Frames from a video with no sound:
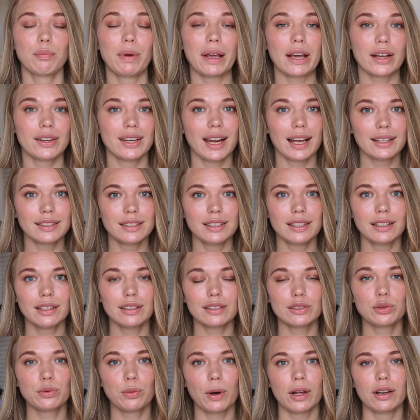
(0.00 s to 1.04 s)
By
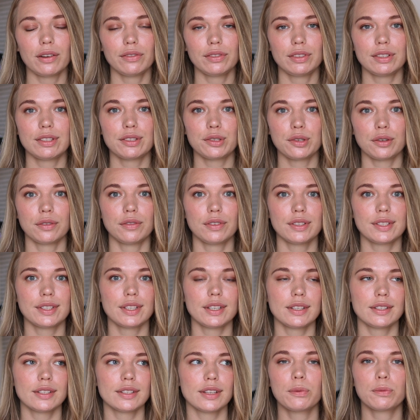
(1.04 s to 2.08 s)
connecting to one of the
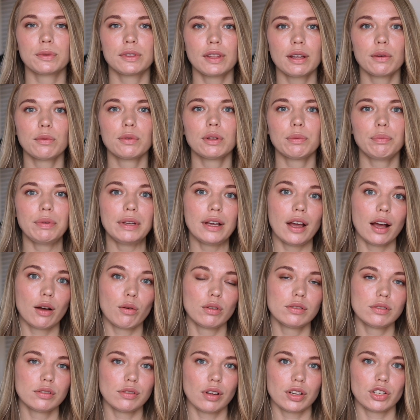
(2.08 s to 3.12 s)
services, there will be a
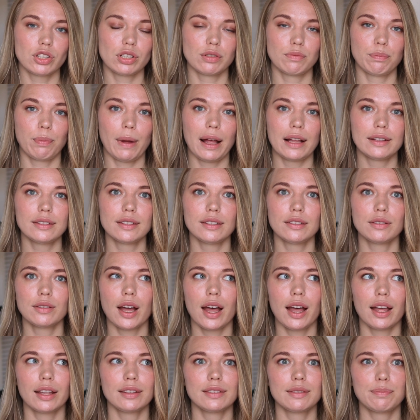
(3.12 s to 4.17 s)
call to action button,
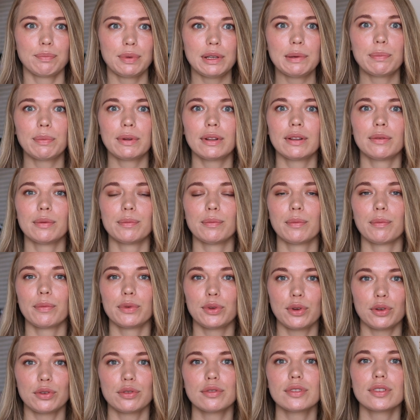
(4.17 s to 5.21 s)
and people,
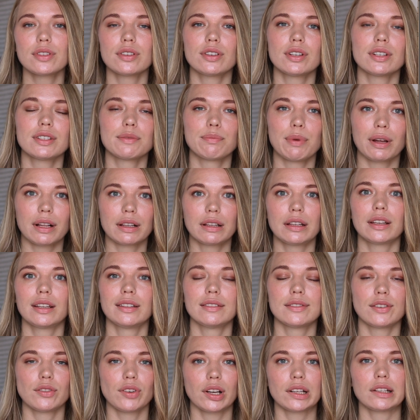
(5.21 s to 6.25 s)
your users, by
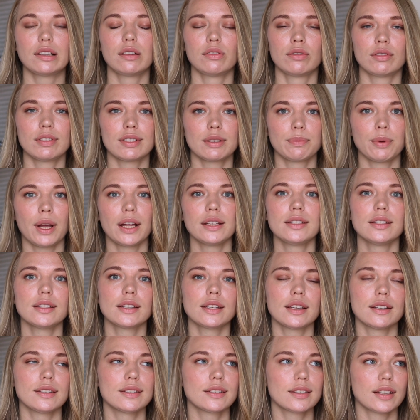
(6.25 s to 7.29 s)
clicking directly on this button
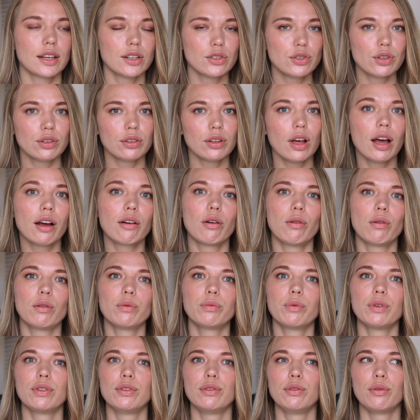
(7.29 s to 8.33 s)
can schedule a
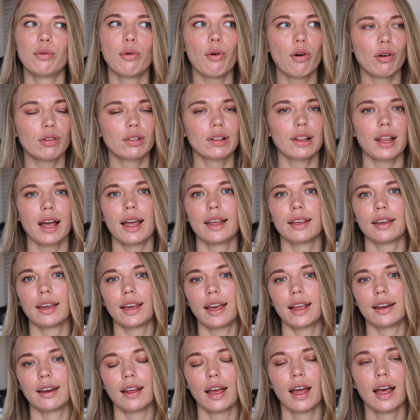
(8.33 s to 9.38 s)
call with you online,
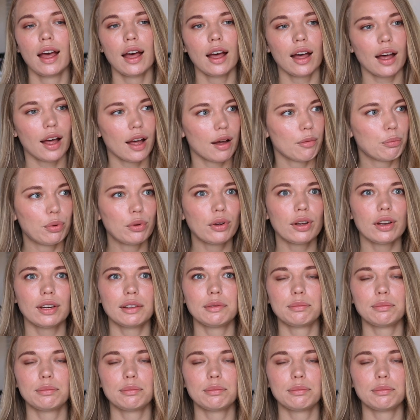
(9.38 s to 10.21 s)
can book an